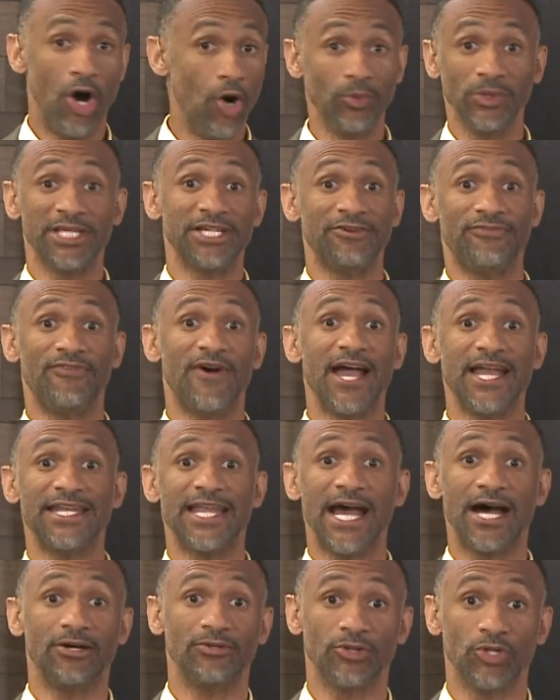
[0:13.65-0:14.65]
only to
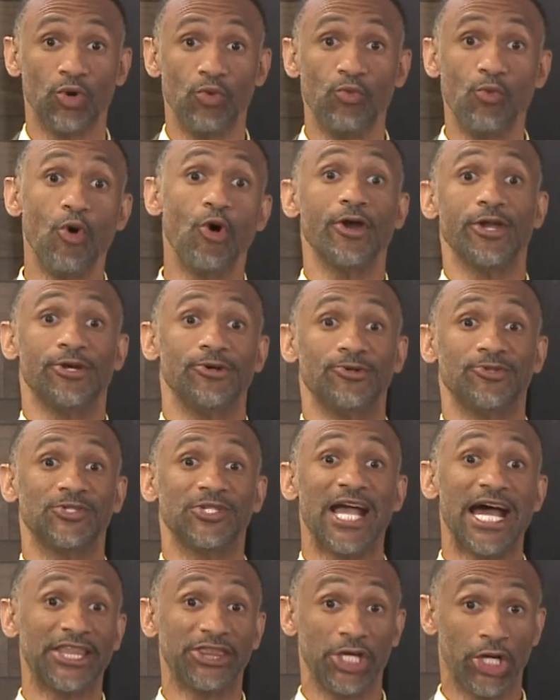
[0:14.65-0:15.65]
find out the
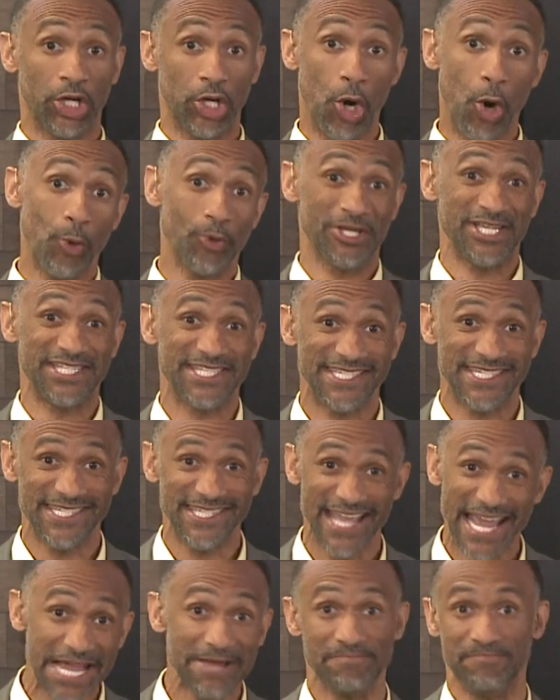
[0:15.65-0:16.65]
Warriors got the Golden
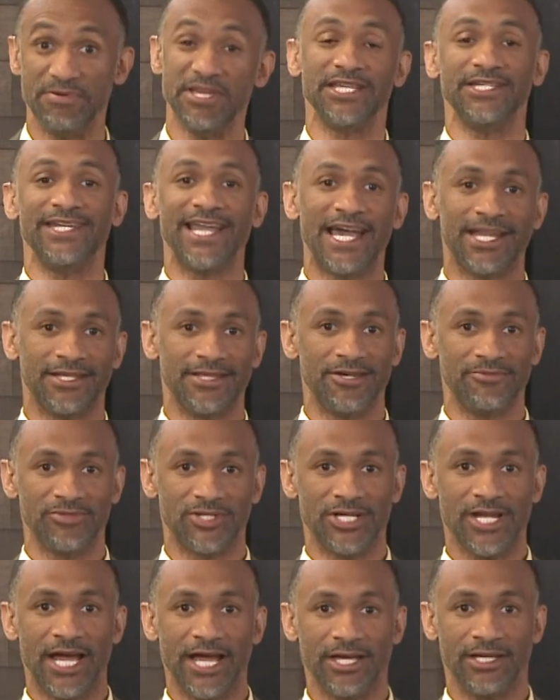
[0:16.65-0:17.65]
State beaten out of
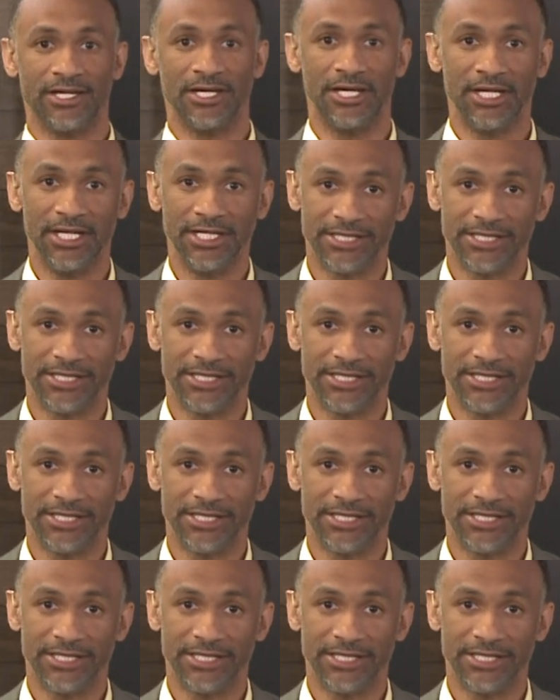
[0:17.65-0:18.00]
them tonight.